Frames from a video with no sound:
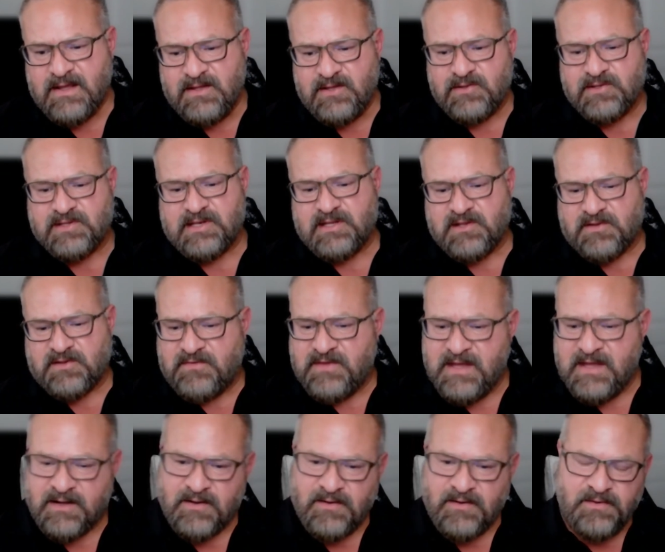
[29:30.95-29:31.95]
use it as this
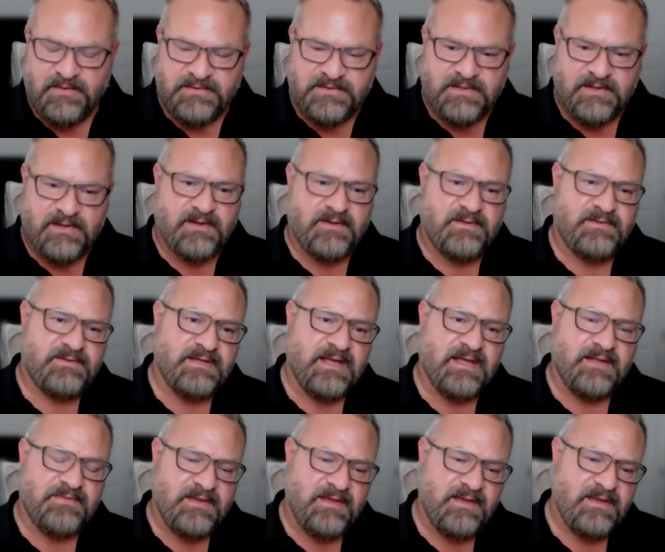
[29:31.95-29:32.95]
vehicle to to
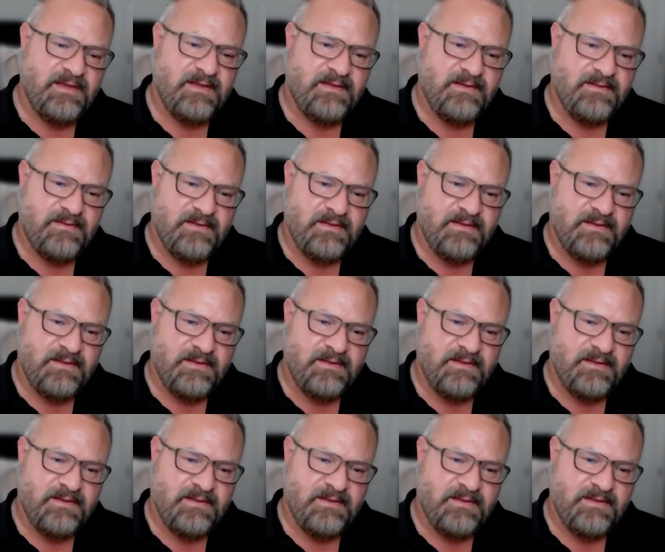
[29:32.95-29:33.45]
get the